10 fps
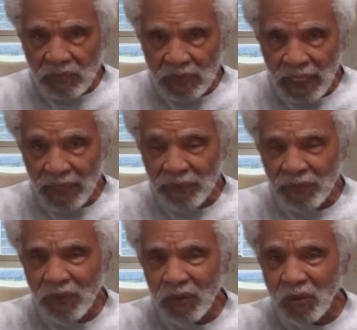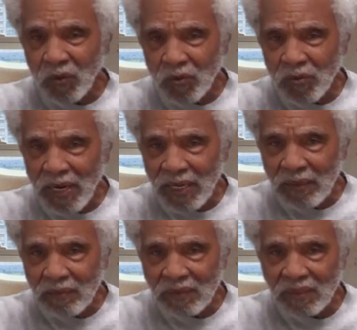And you're going to go
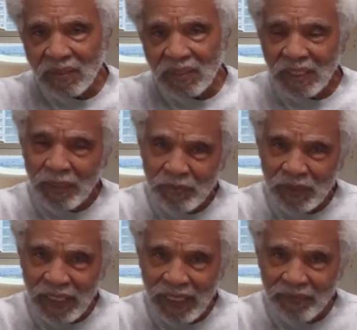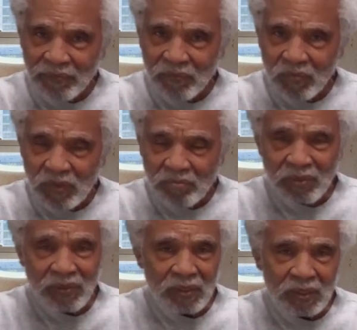around upset
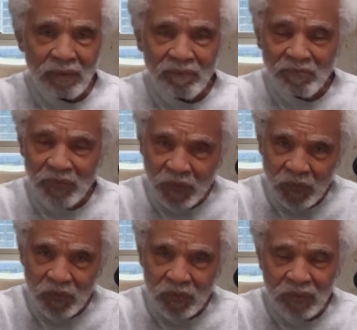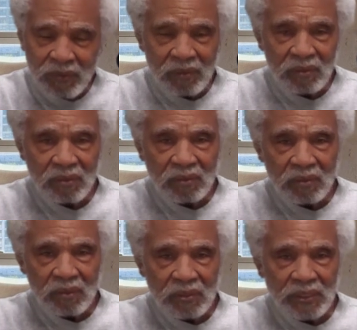because some fool
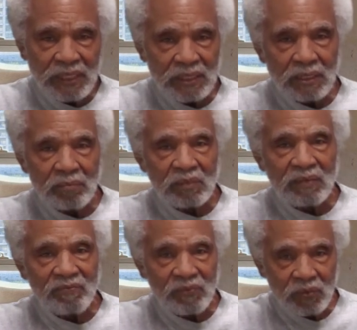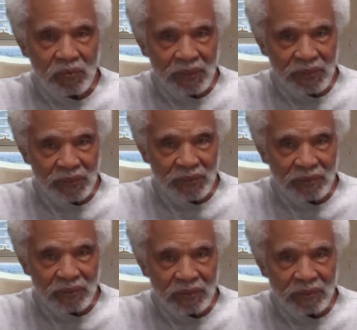said something foolish.
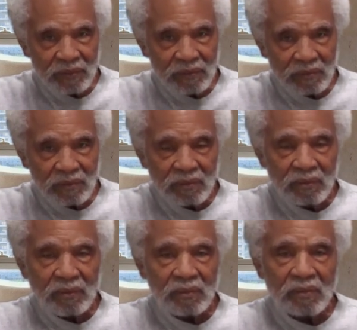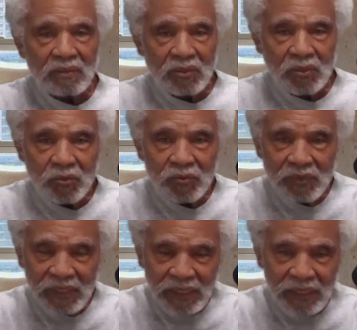You
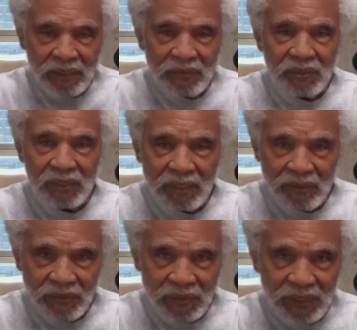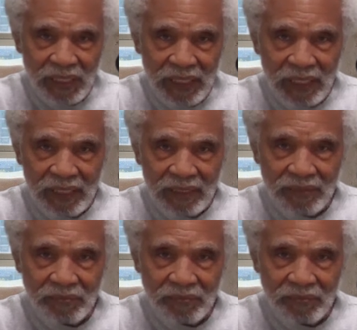need to understand